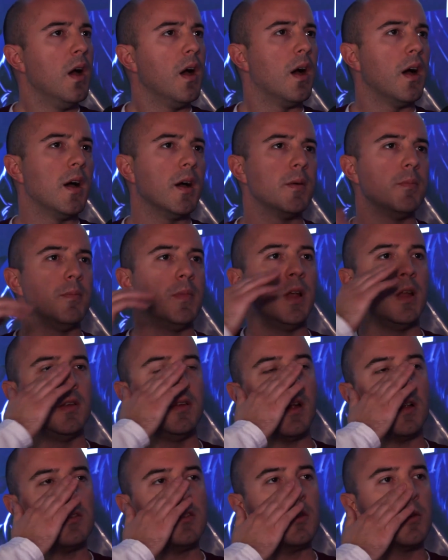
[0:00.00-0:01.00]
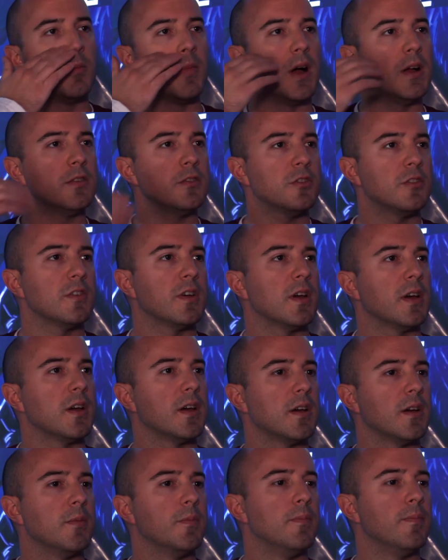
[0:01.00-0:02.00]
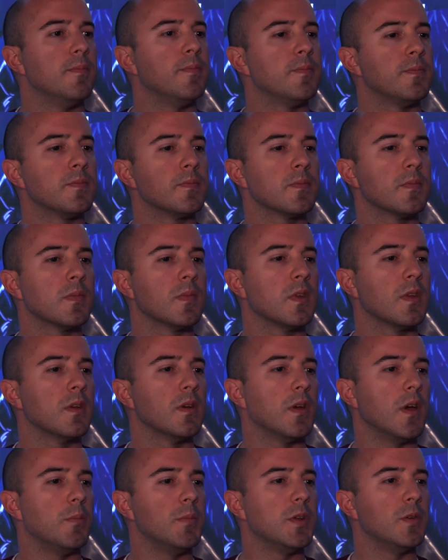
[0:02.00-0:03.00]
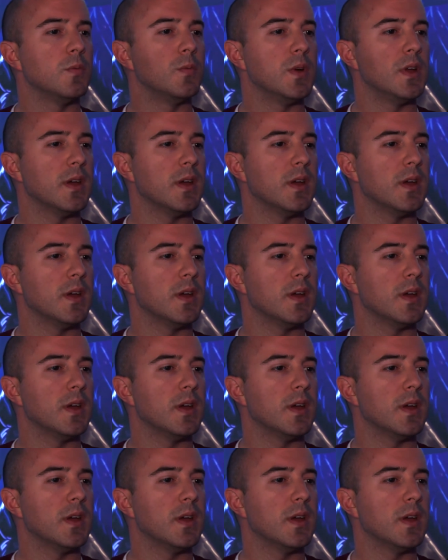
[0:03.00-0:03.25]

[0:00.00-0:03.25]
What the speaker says: Not so much. I mean,